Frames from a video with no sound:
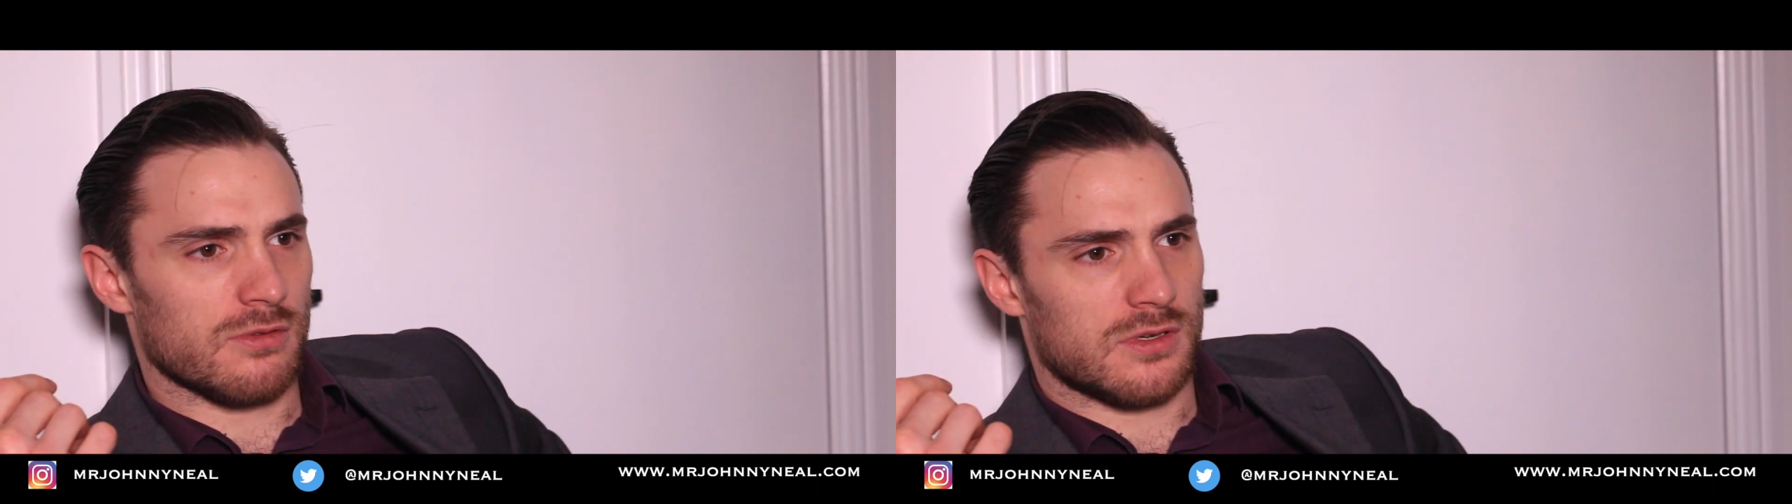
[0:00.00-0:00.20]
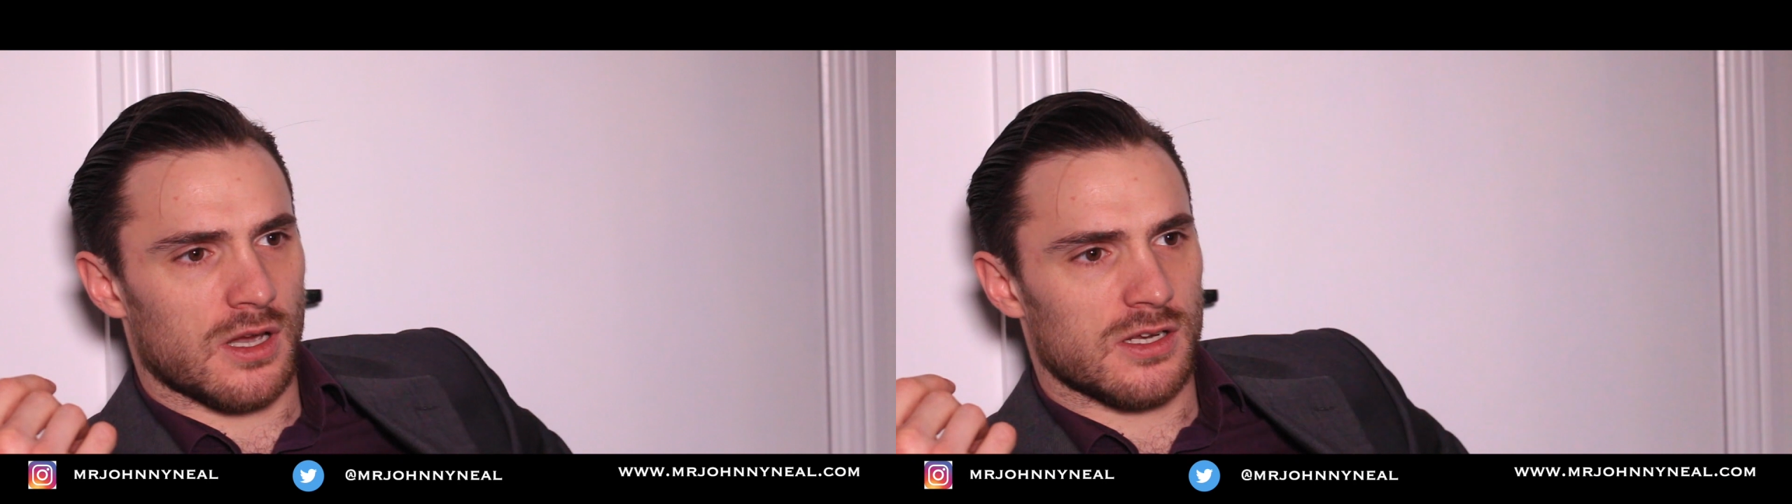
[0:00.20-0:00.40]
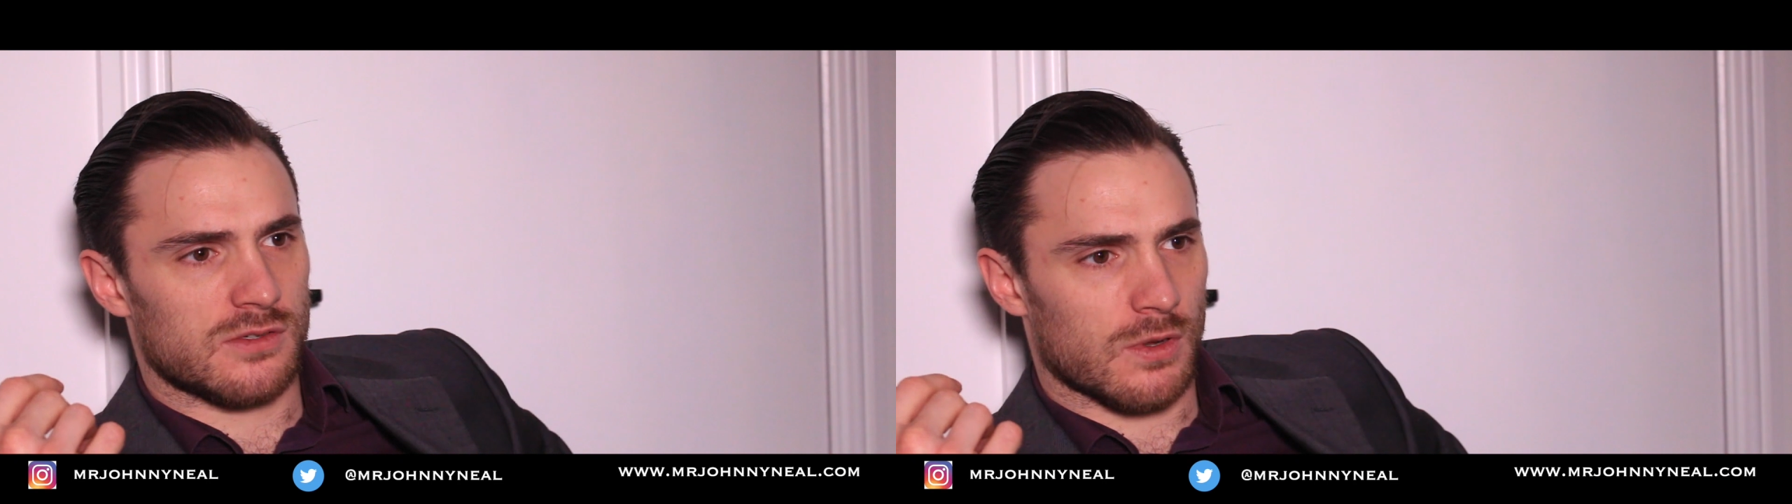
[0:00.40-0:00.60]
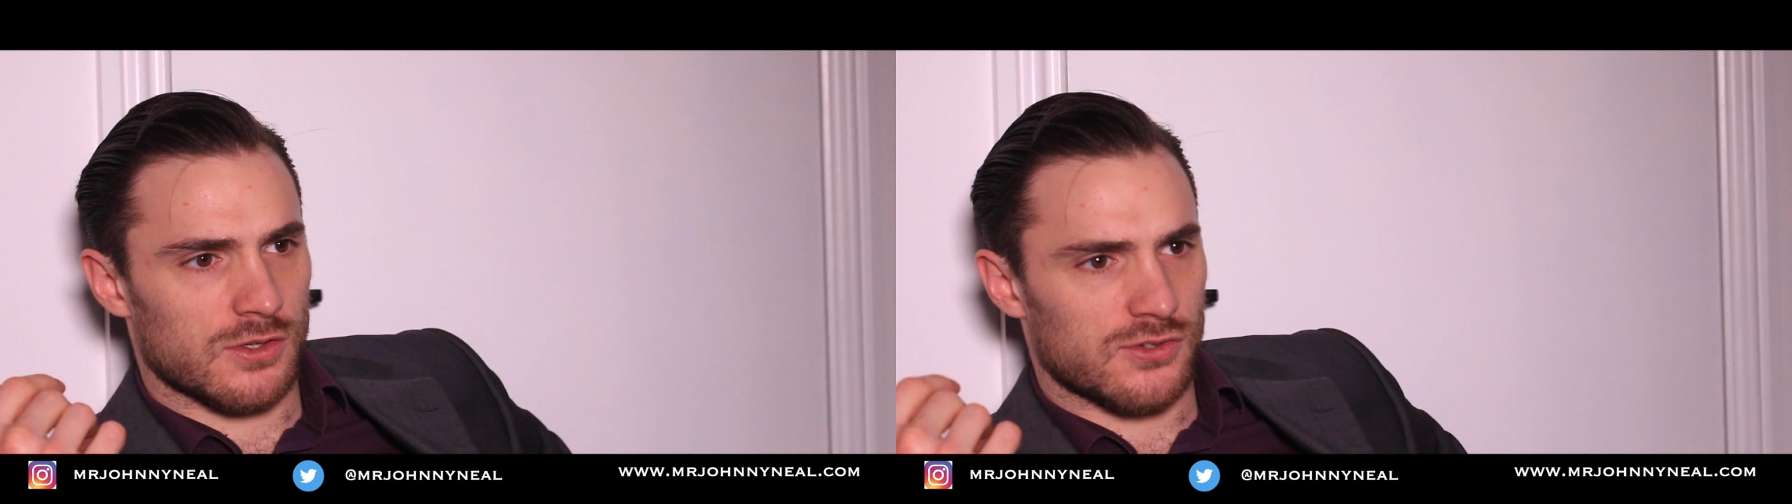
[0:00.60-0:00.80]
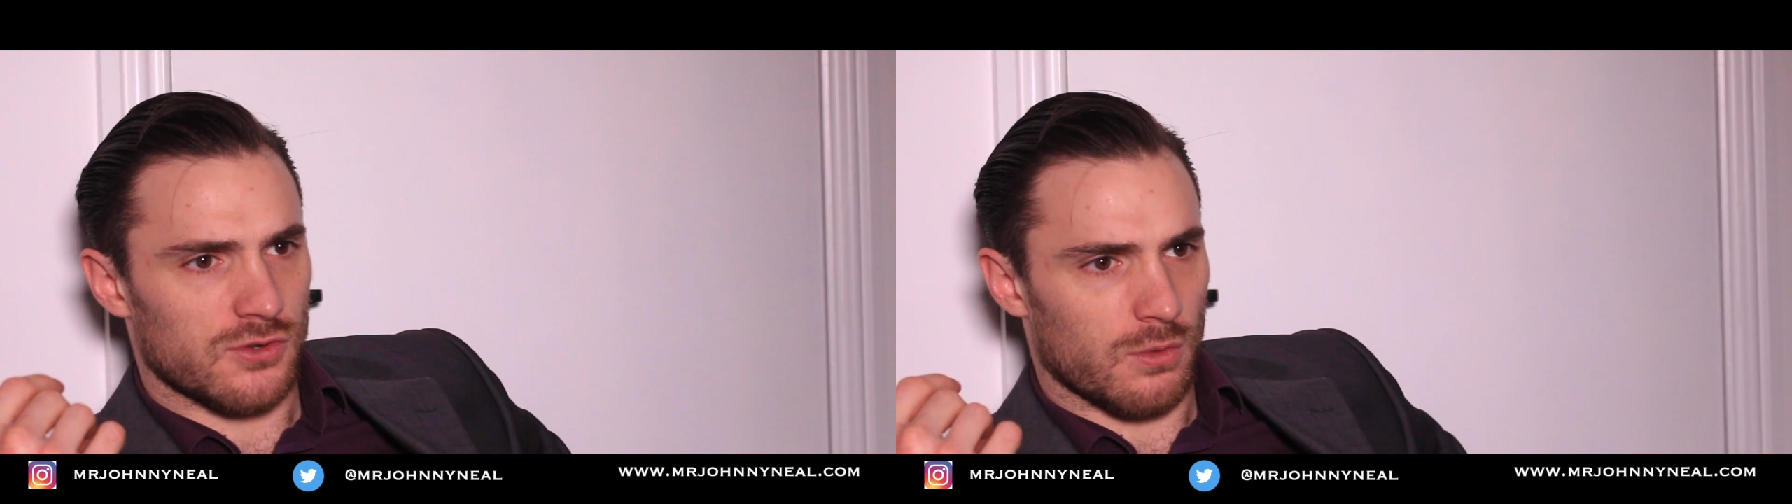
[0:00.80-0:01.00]
the dice
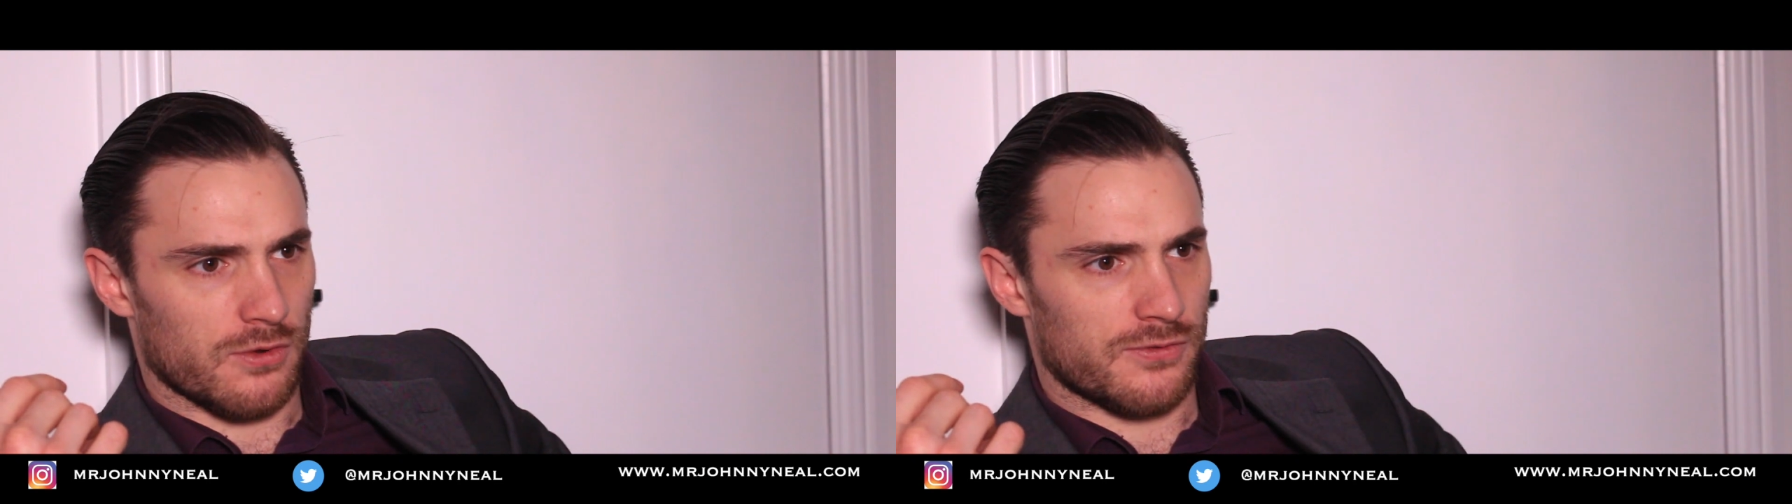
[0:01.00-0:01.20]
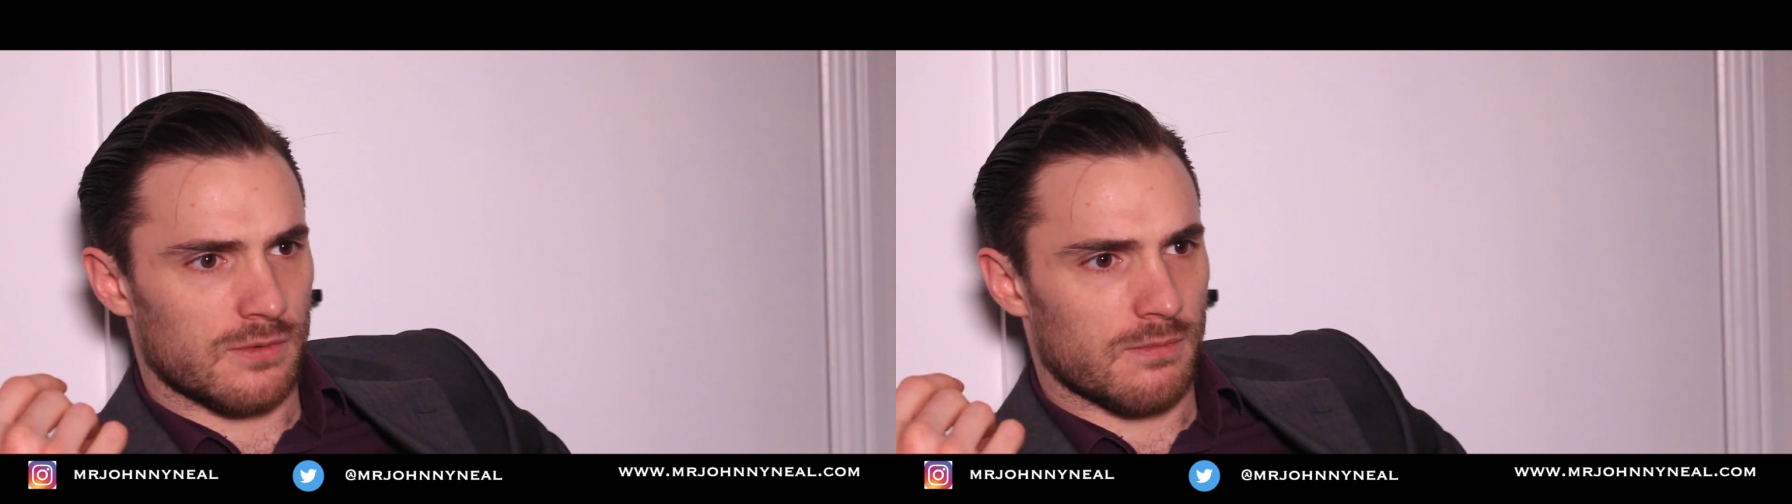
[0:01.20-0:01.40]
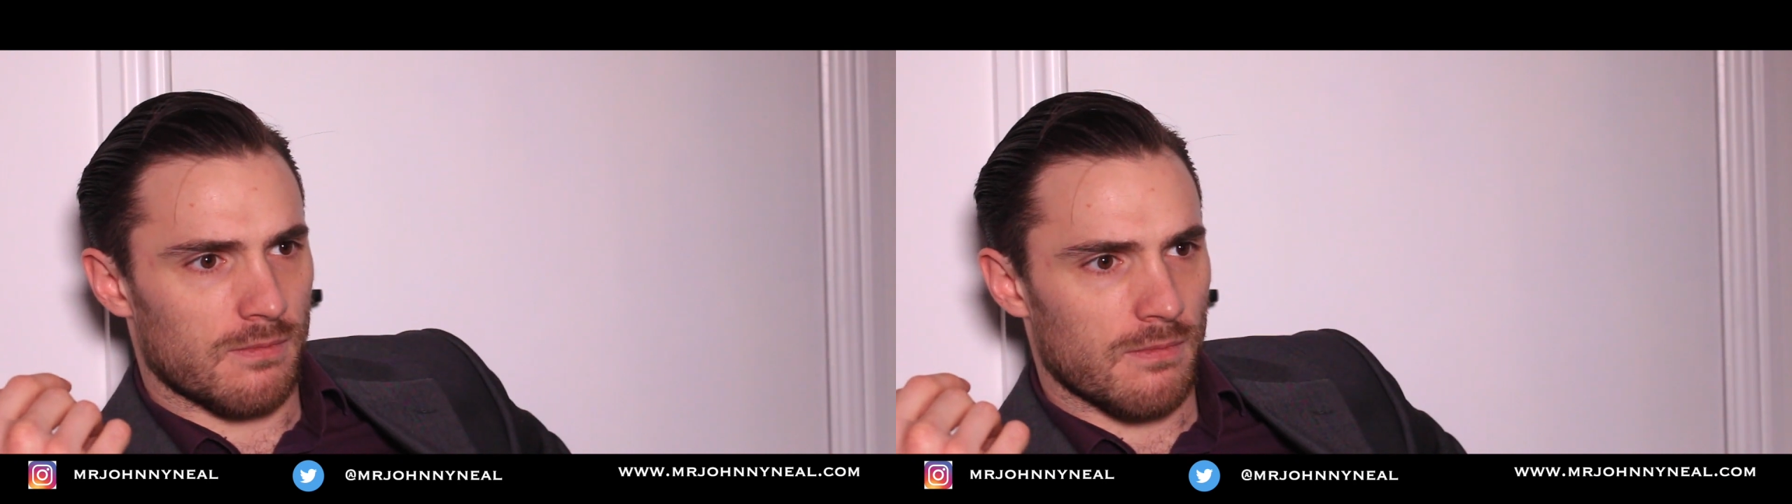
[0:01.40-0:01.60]
once too often.